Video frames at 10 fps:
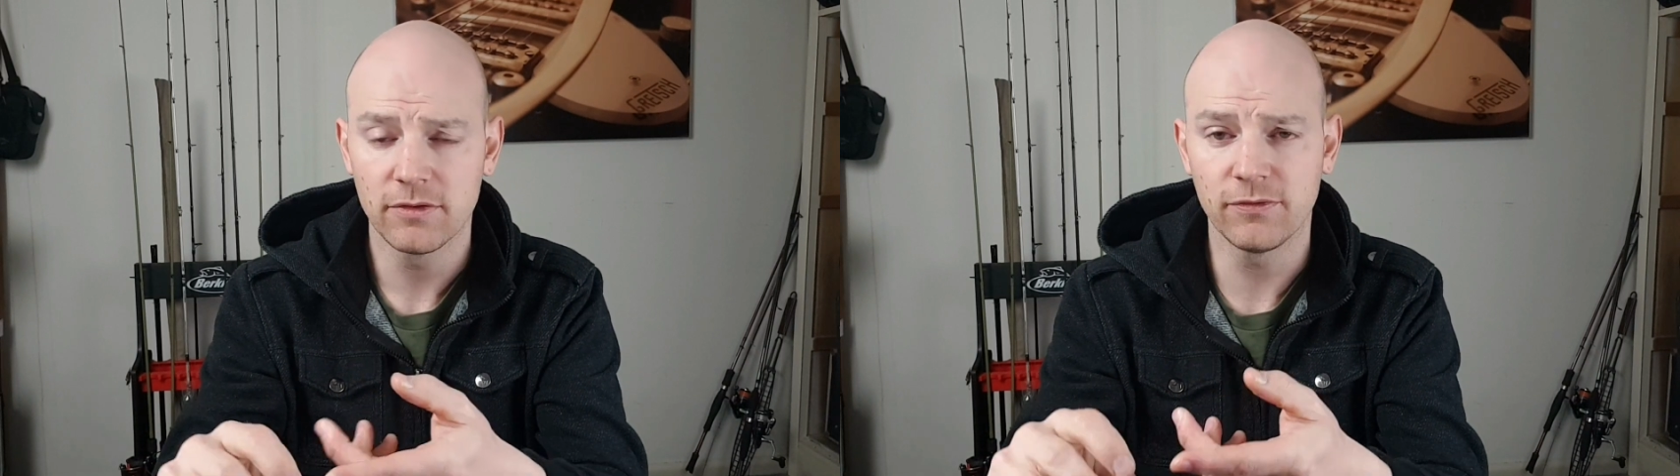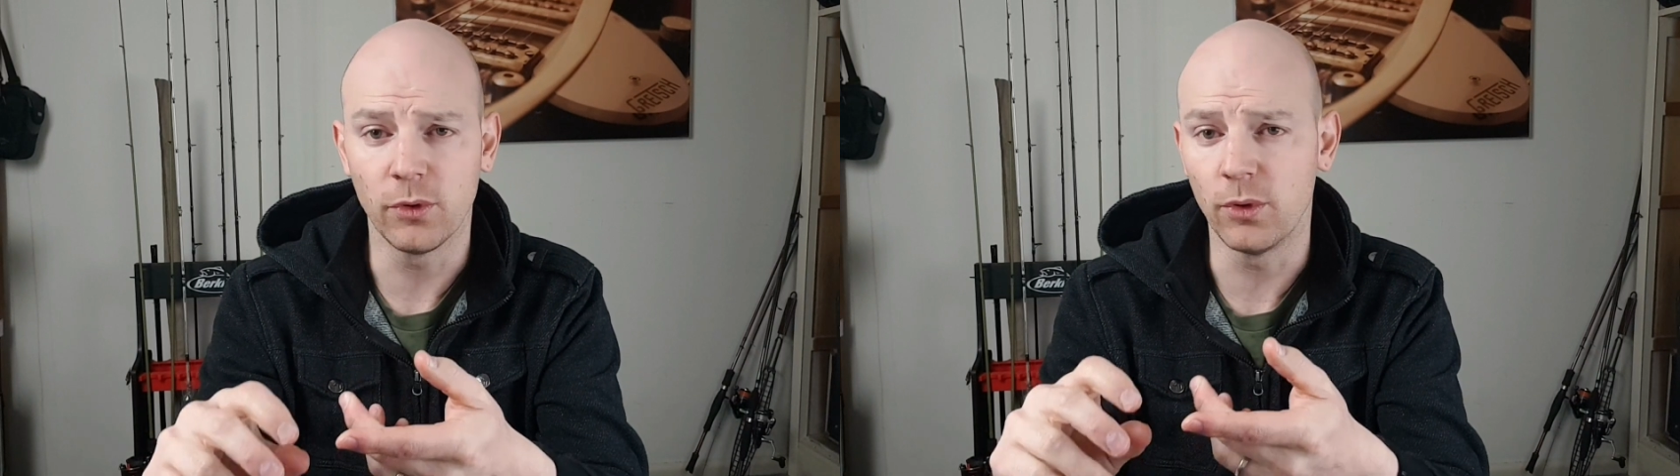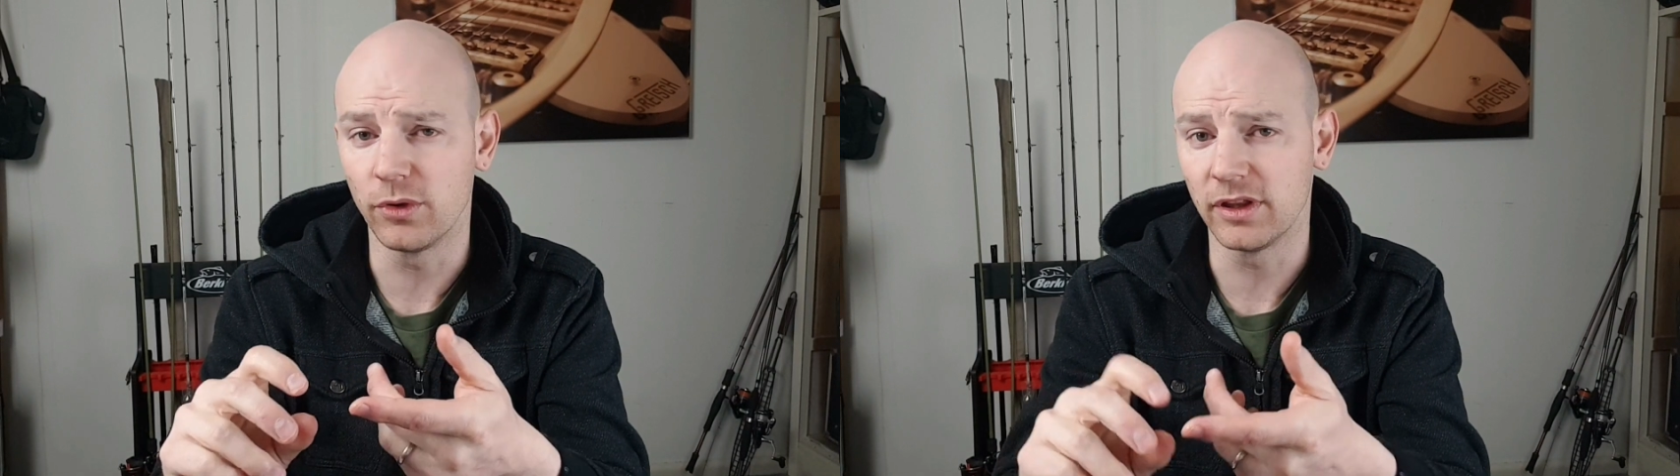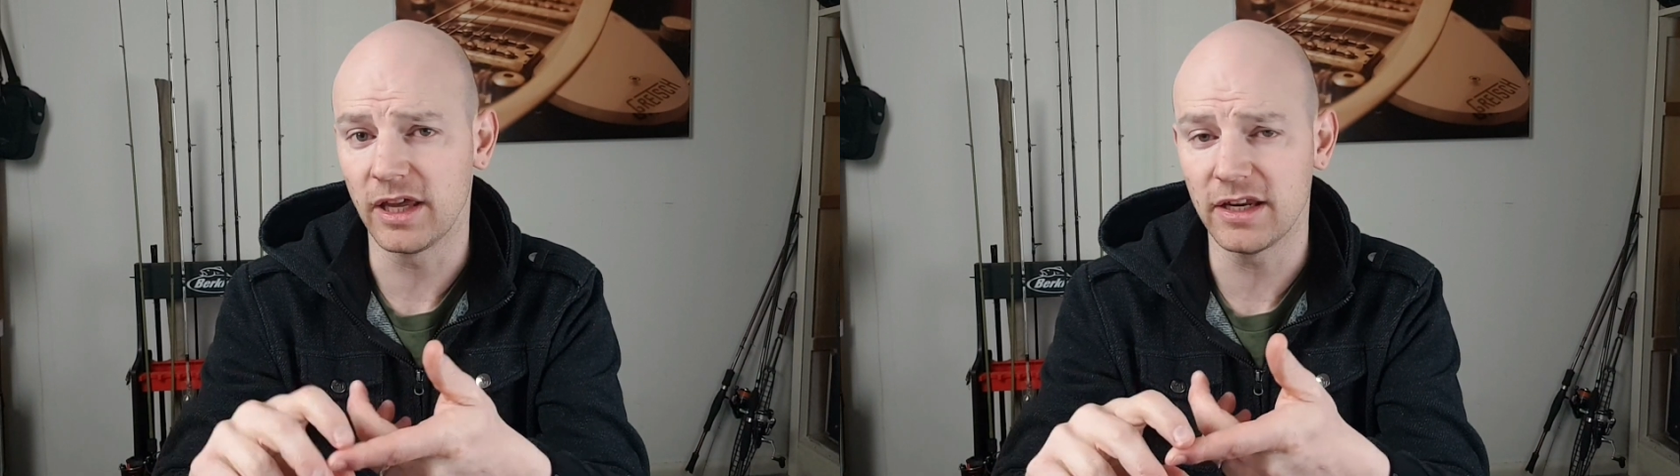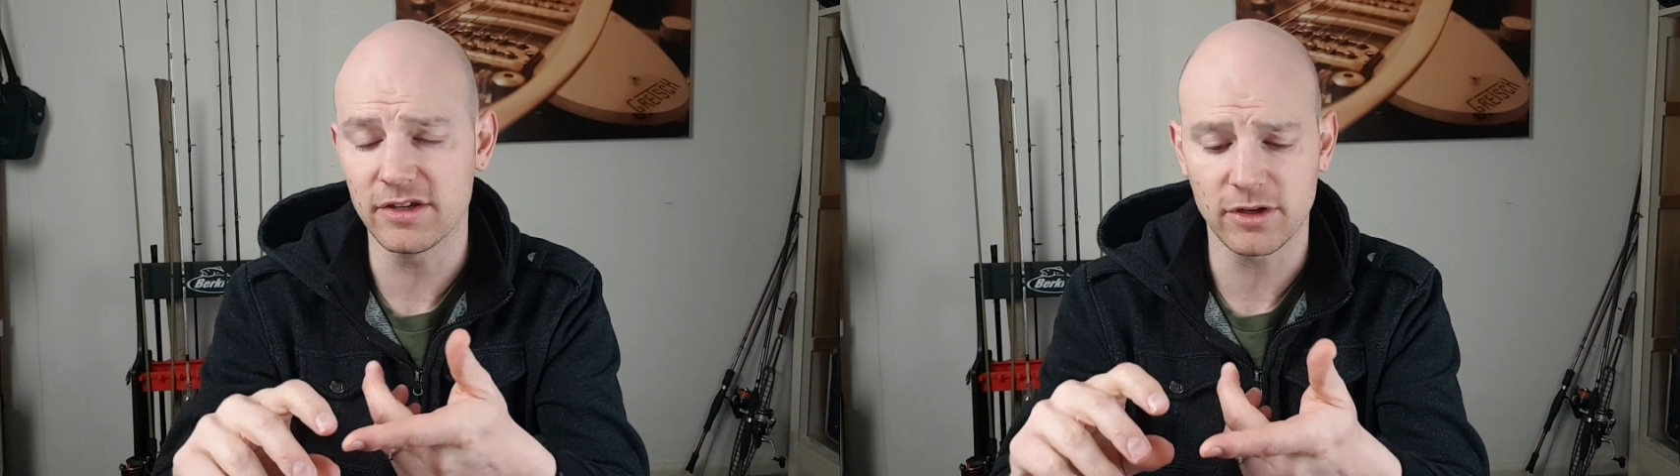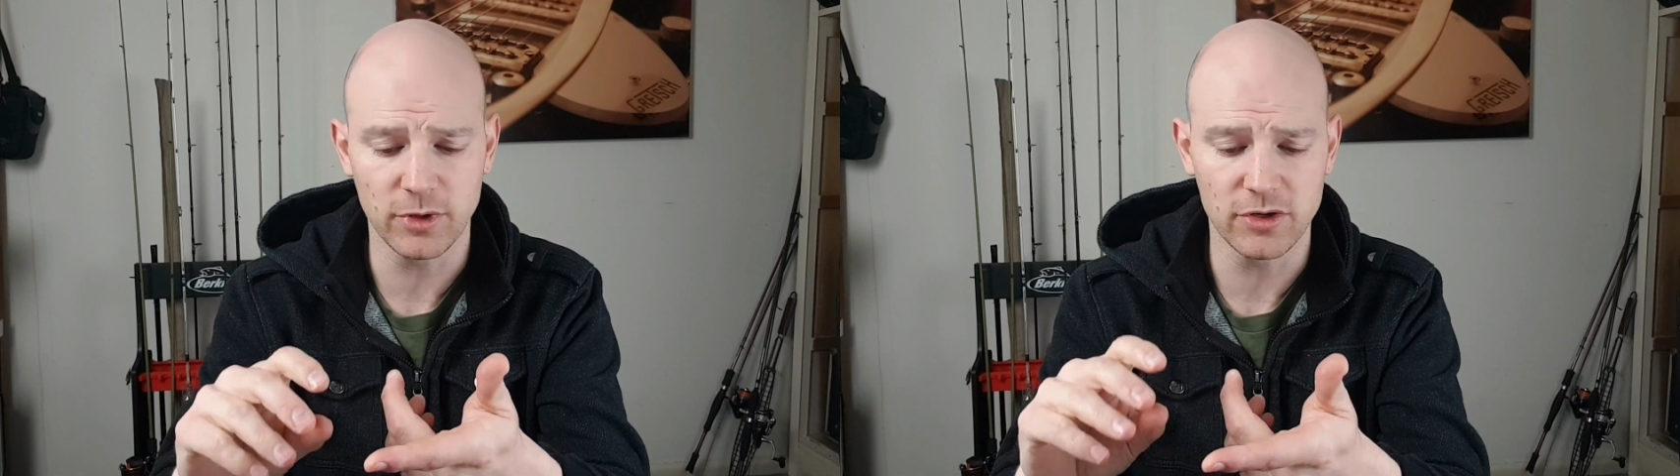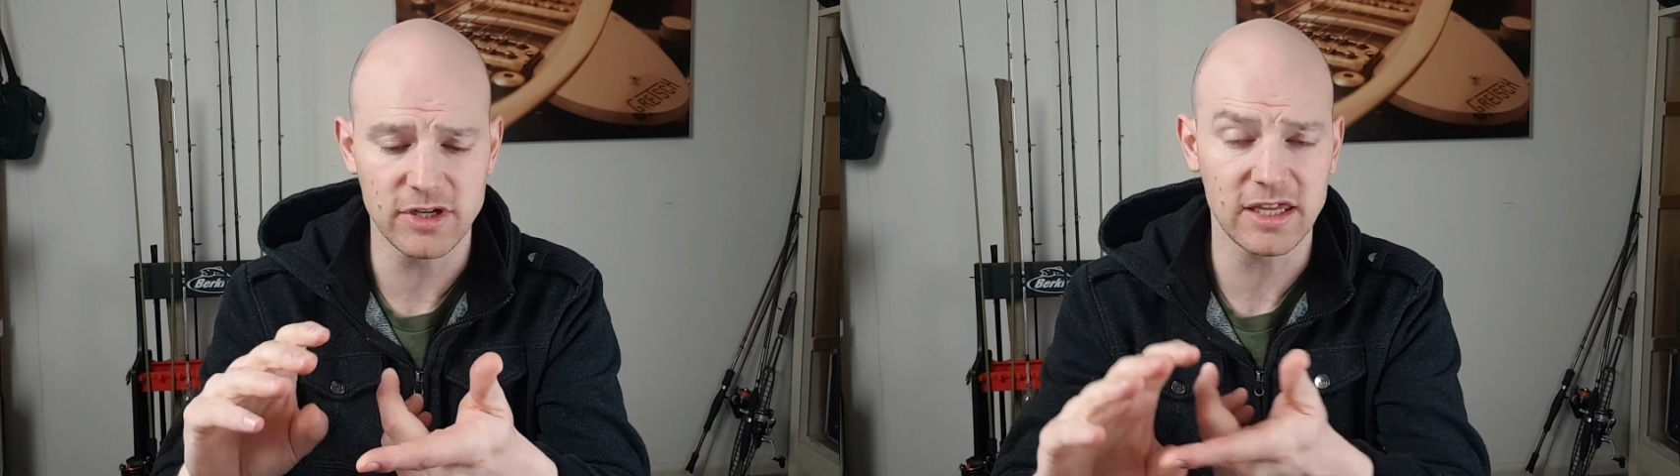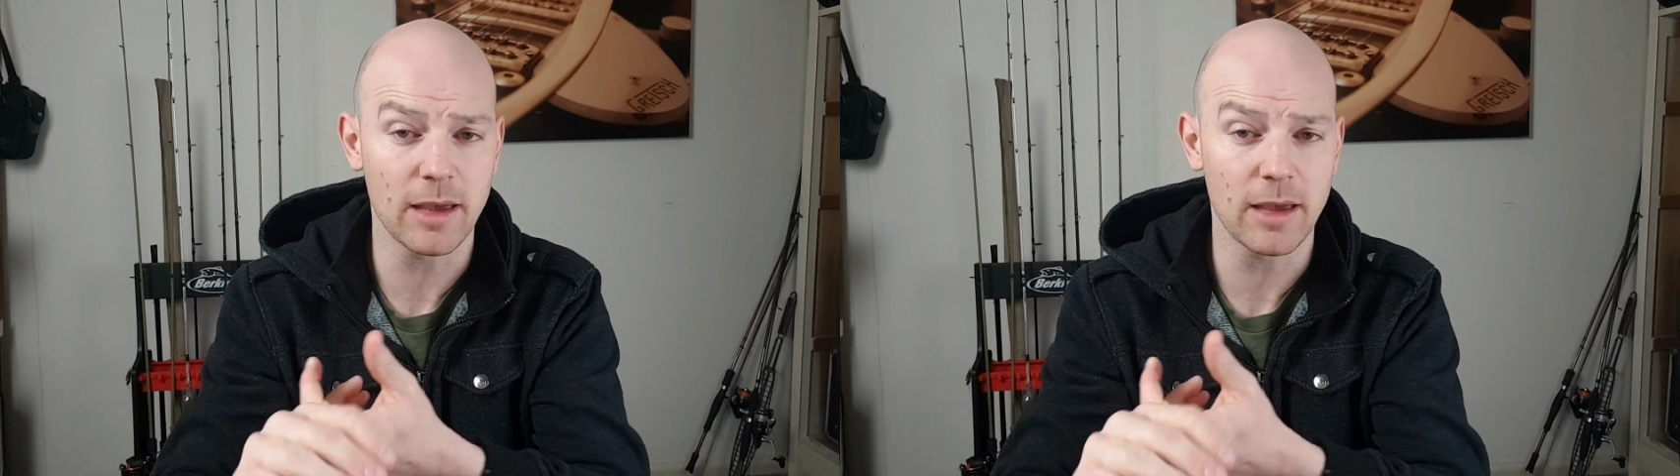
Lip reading: For the leaders, I'm using